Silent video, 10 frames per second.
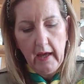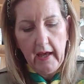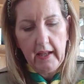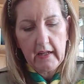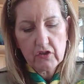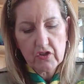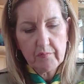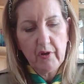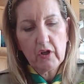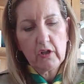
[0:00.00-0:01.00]
And I'll just
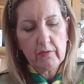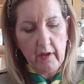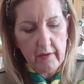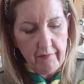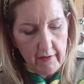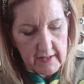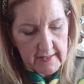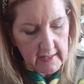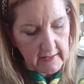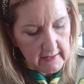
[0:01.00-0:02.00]
put a glue dot. They're very
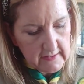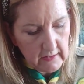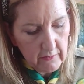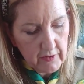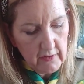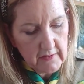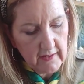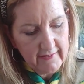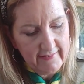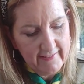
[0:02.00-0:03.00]
sticky, these glue
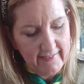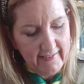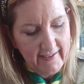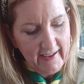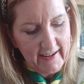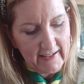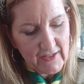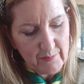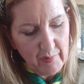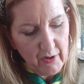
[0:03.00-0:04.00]
dots. And I'll
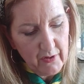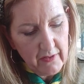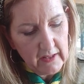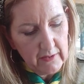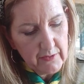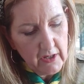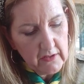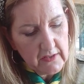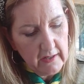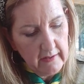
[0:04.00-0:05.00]
just put another glue
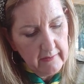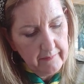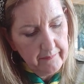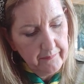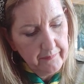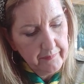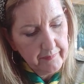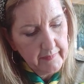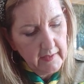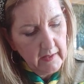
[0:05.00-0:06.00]
dot
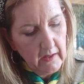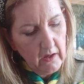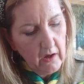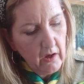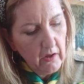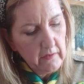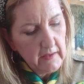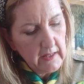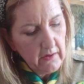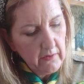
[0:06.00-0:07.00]
on
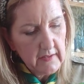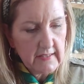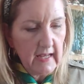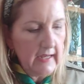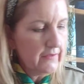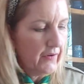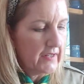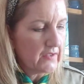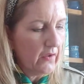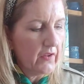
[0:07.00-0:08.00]
the other side for
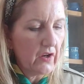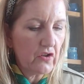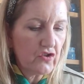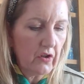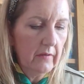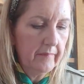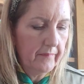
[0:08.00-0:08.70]
his other nostril.